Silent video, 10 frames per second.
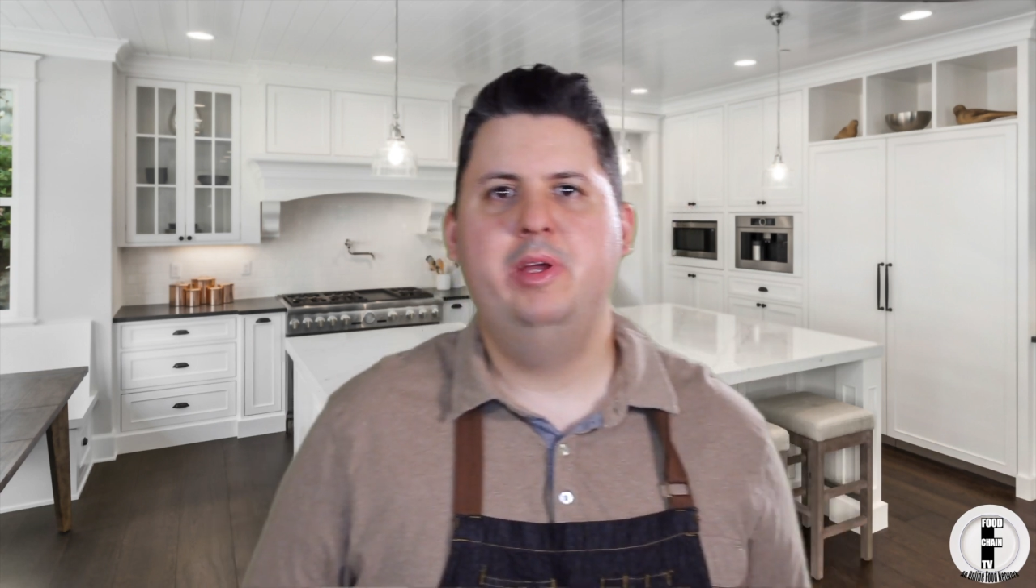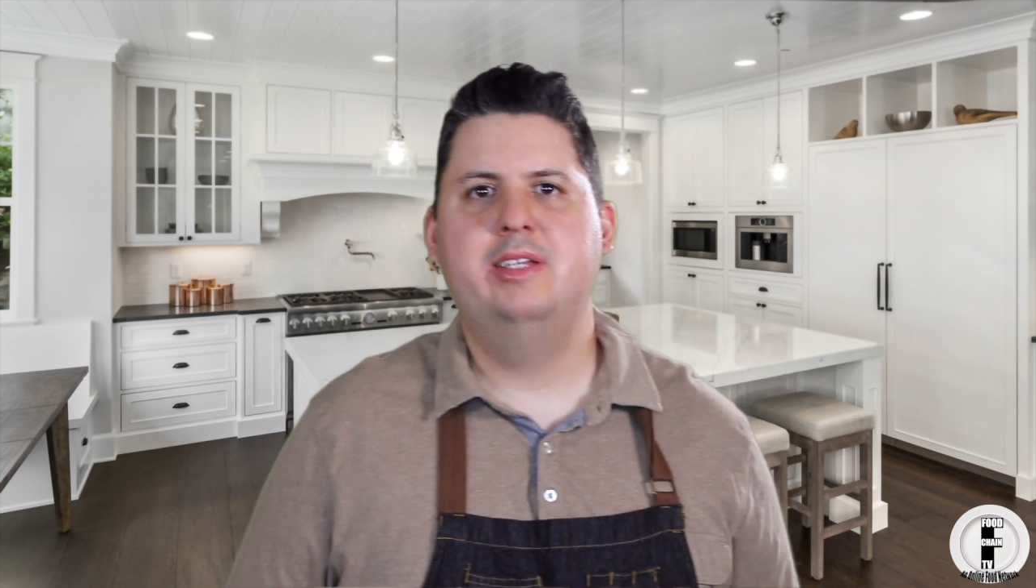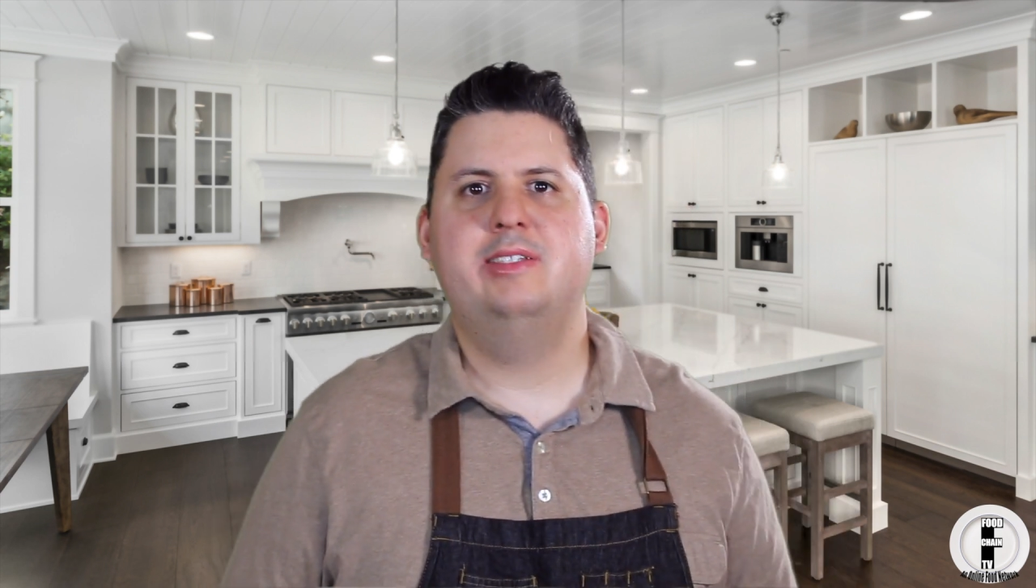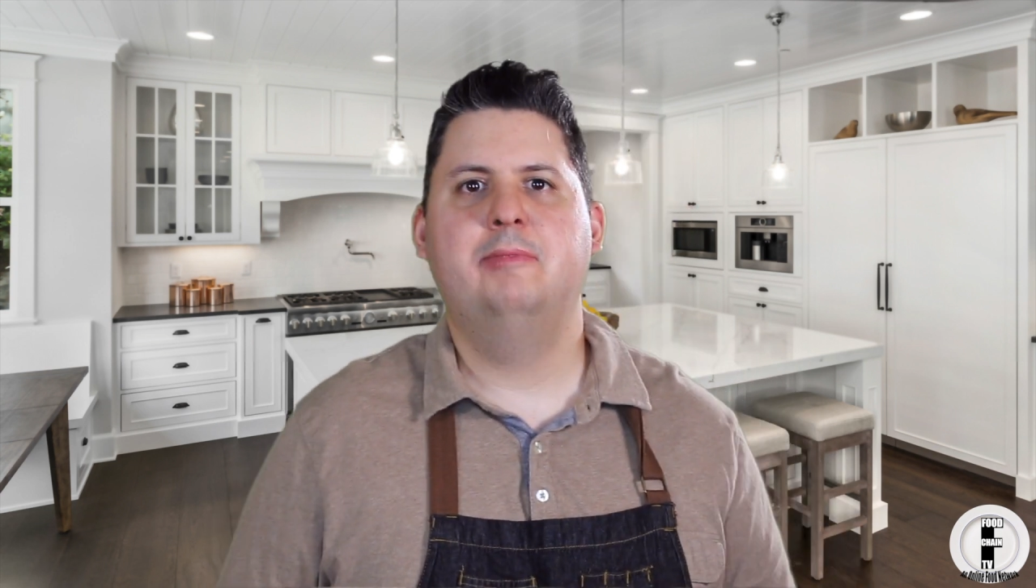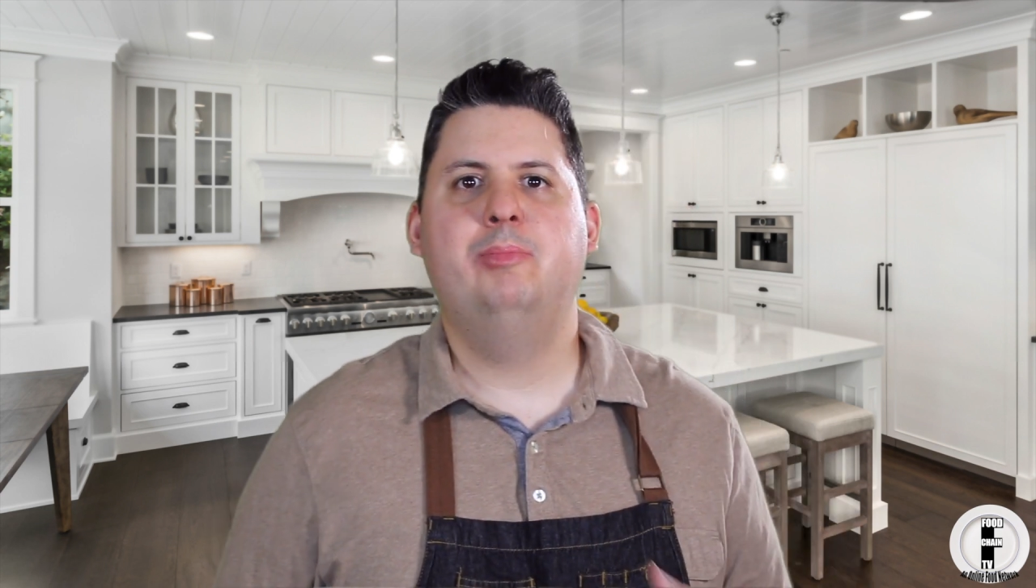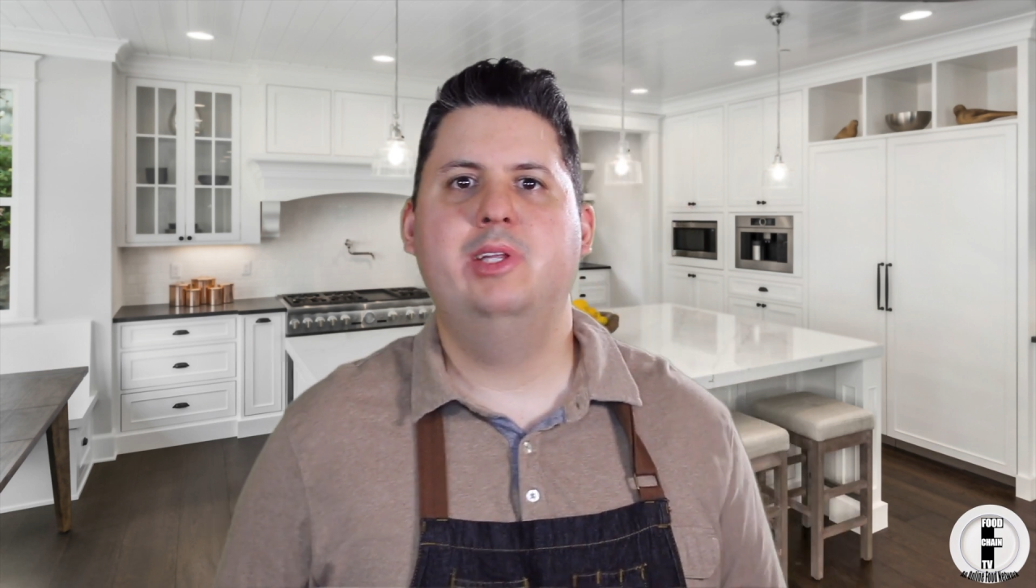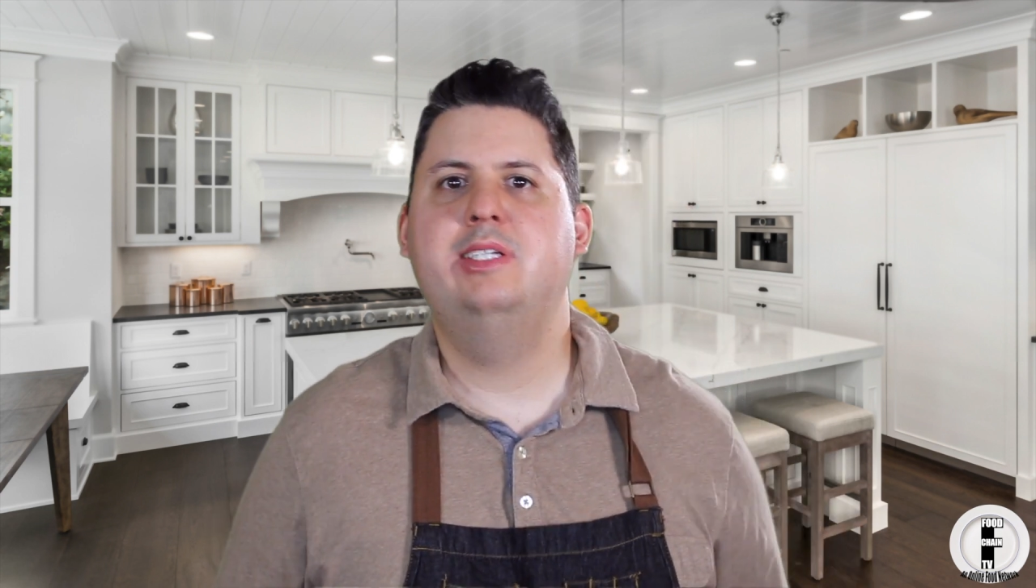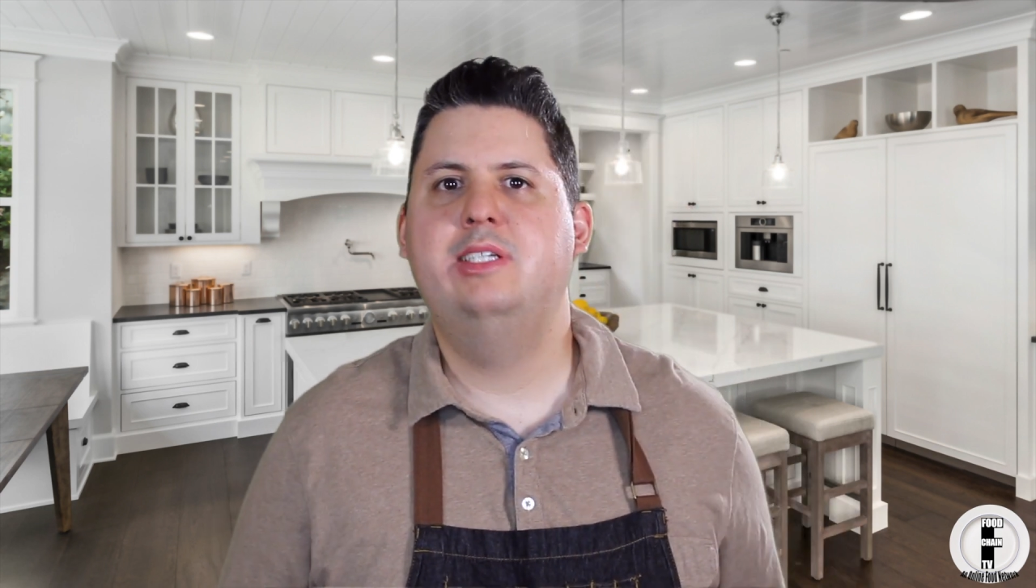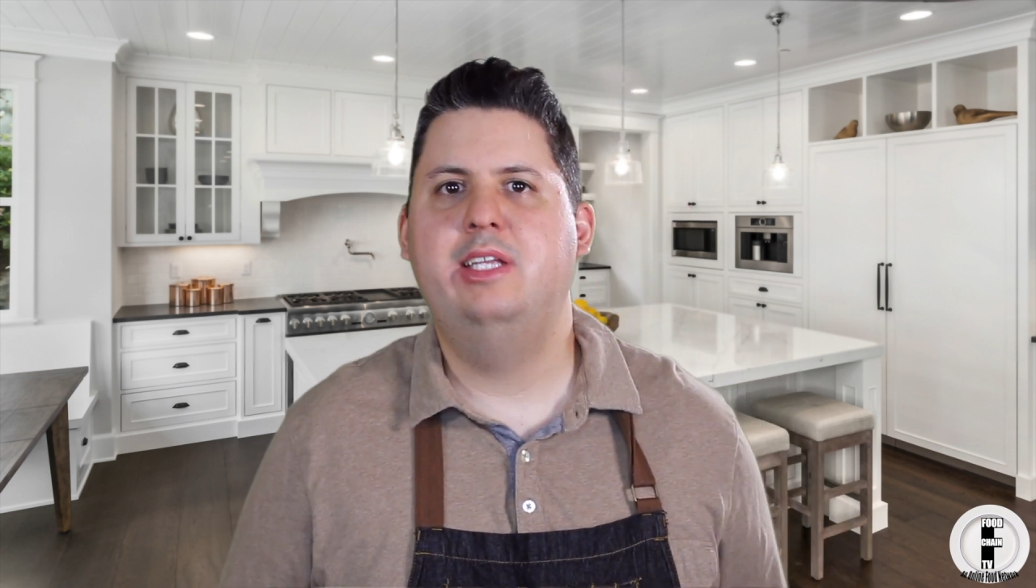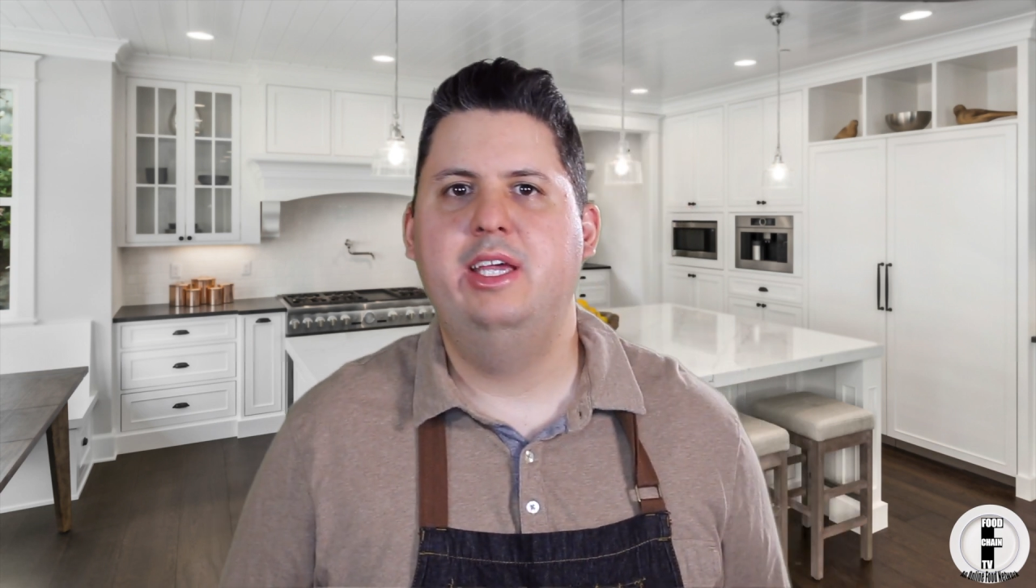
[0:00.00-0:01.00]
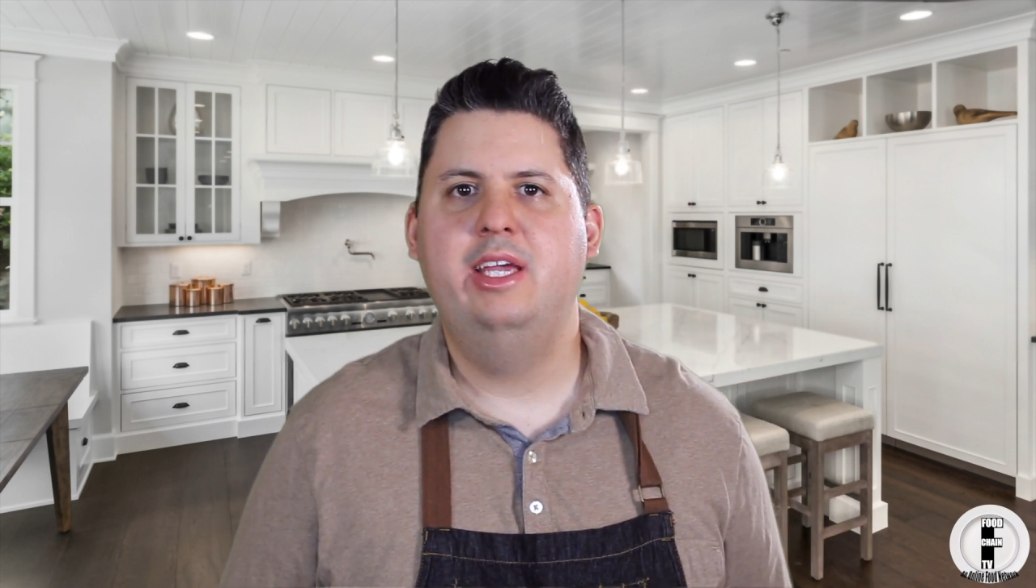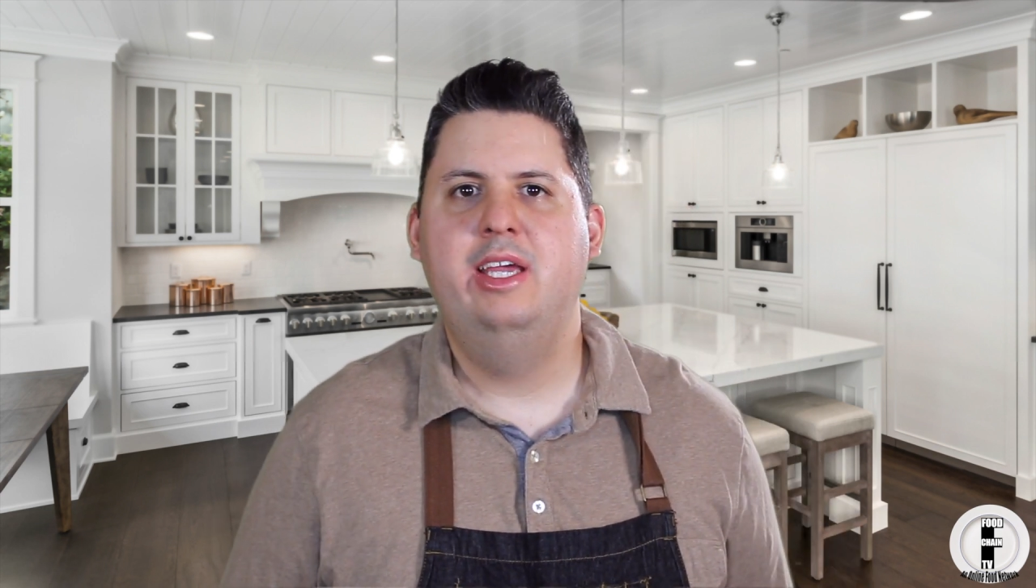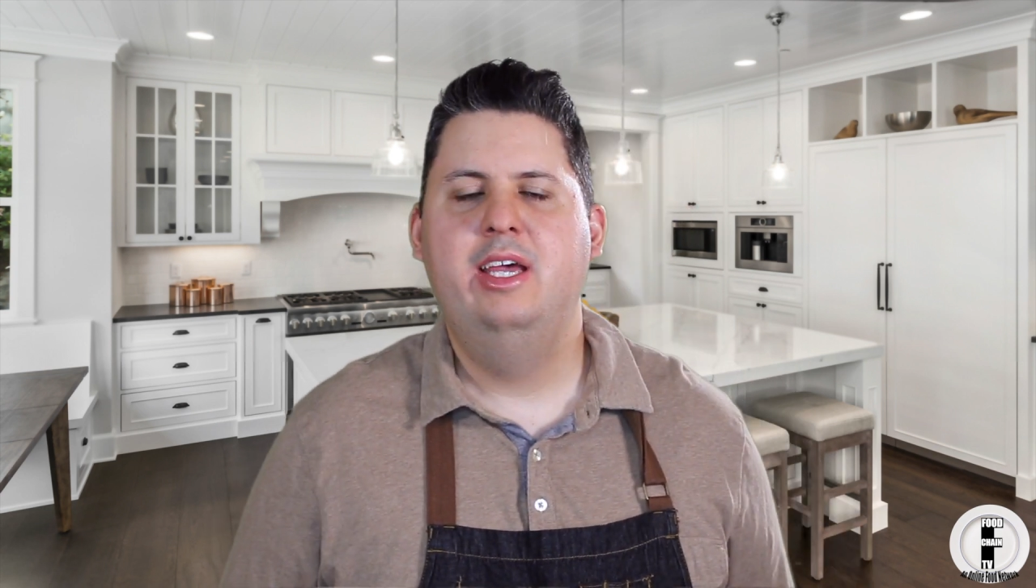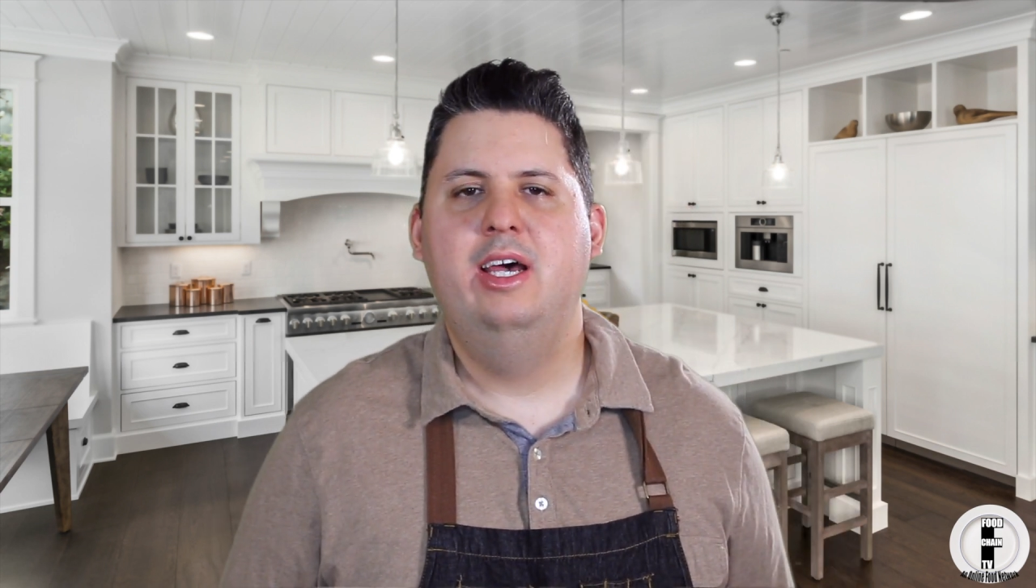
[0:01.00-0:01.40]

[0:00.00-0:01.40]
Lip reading: me the simplicity